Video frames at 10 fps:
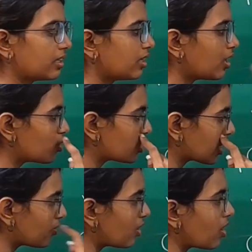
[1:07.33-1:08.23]
Now
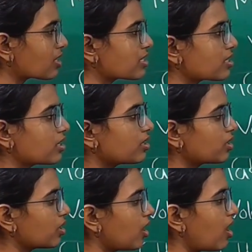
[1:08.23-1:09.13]
check for oxygen.
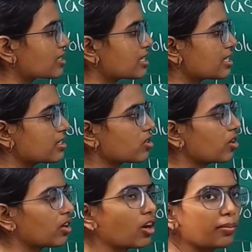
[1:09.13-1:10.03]
Oxygen is
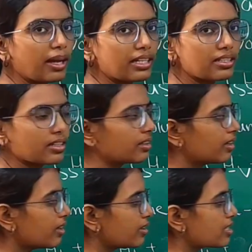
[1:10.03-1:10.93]
not balanced now.
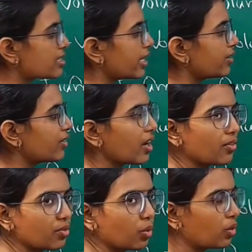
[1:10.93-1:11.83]
This side we
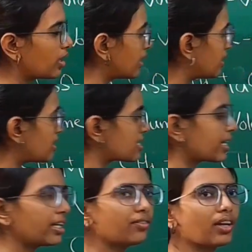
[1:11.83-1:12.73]
have 4, this
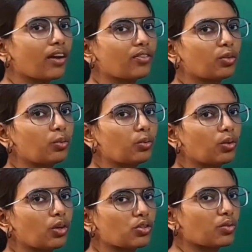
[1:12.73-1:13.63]
side we have 2.
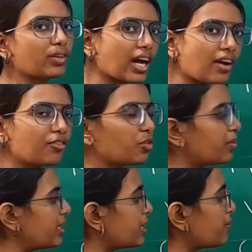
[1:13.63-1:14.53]
So we have to
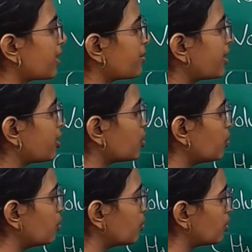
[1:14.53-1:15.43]
multiply by
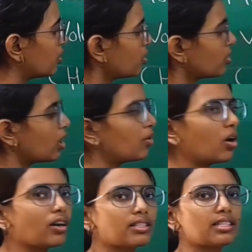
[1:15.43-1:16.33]
2. Now
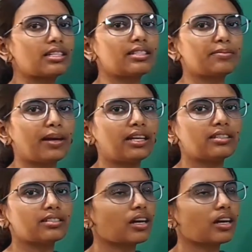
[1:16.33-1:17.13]
oxygen is balanced.